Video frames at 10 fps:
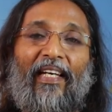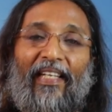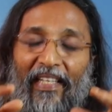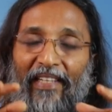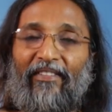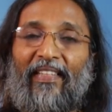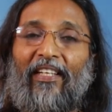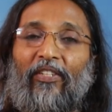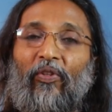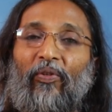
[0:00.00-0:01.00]
can live in
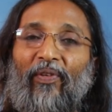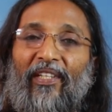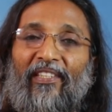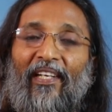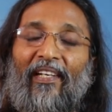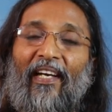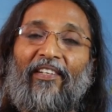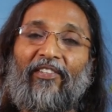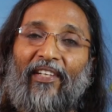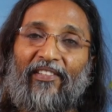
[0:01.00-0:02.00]
that universal
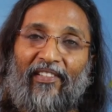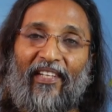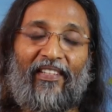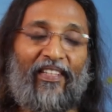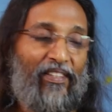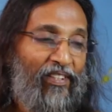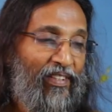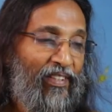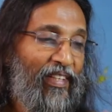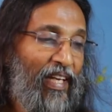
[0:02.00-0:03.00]
and transcendent
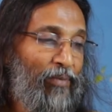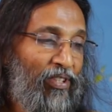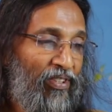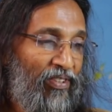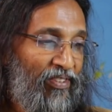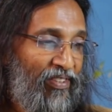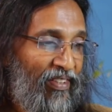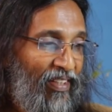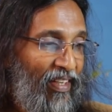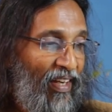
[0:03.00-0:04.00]
dimensions
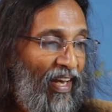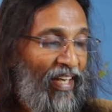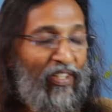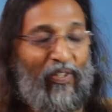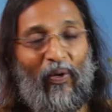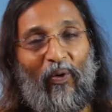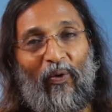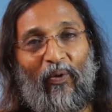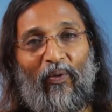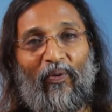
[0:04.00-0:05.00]
and
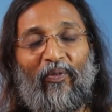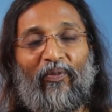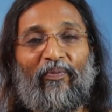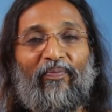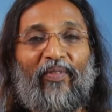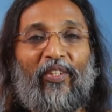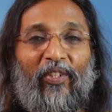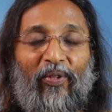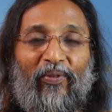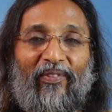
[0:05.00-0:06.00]
know
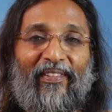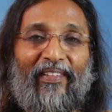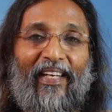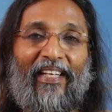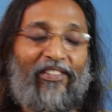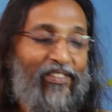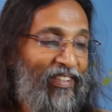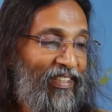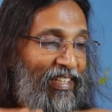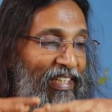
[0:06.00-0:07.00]
truth as
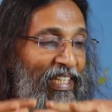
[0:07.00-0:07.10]
it